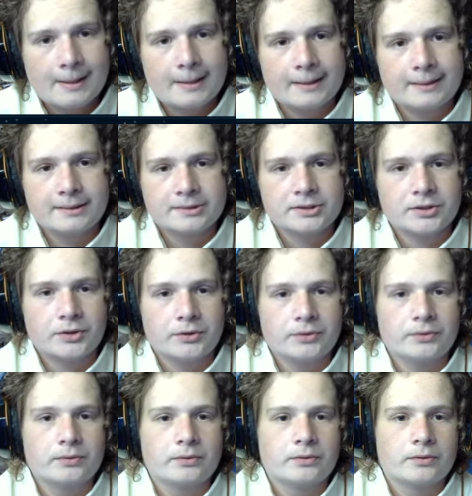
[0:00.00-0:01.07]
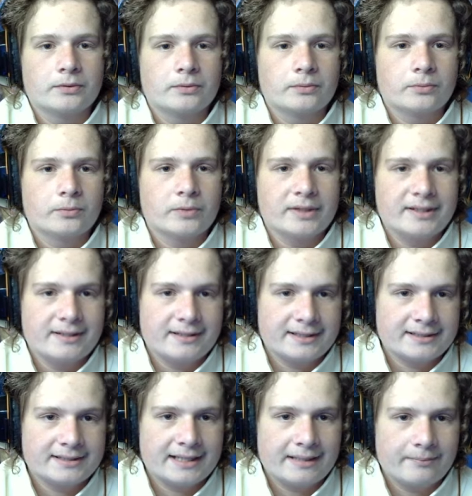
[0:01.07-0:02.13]
And so, when this
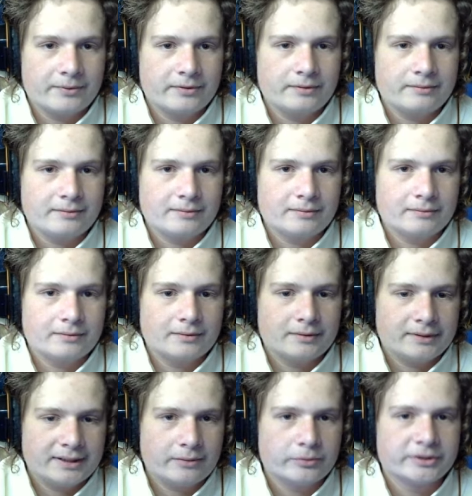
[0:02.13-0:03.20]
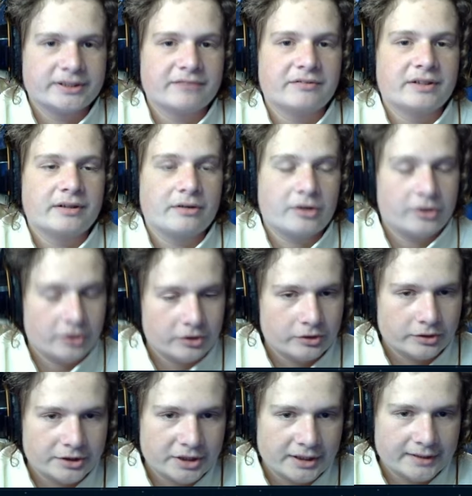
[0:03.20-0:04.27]
happened, he was given another
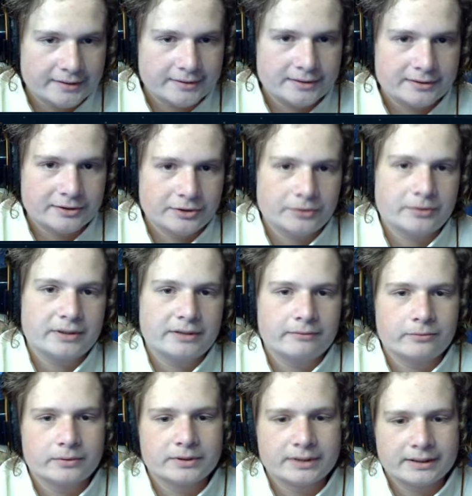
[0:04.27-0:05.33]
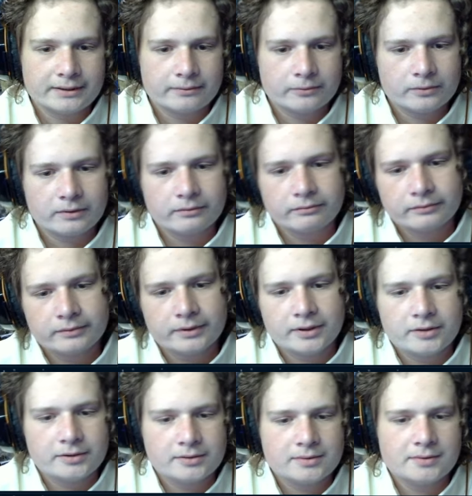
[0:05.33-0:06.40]
chance. So he was like, well,
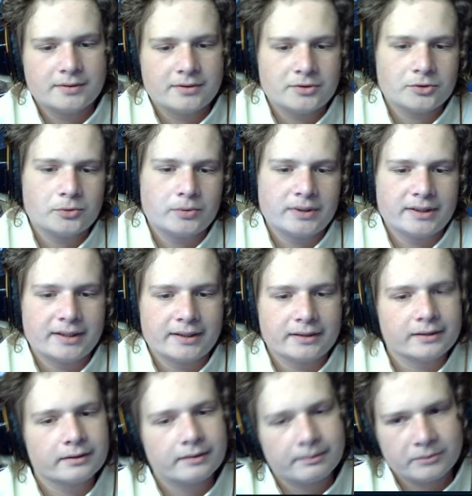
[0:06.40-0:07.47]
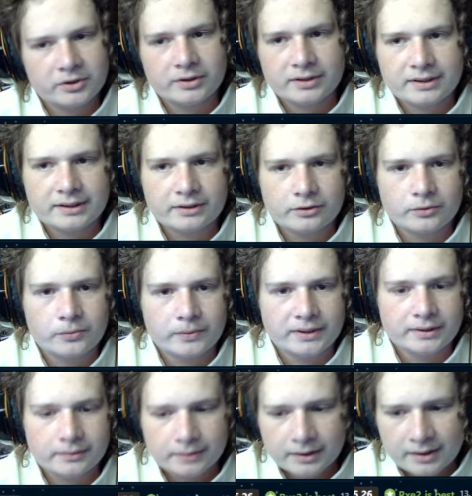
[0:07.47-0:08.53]
there's a queen hanging, I'm gonna take the queen.
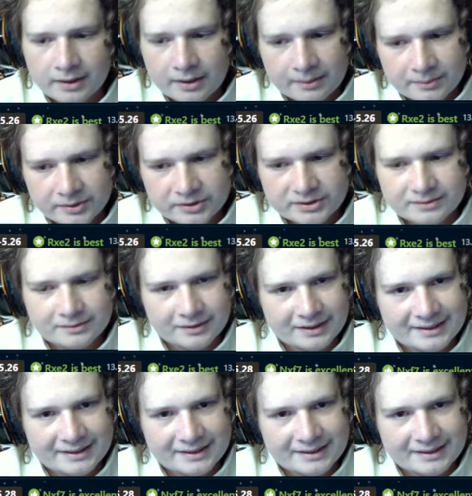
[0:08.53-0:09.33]
Because I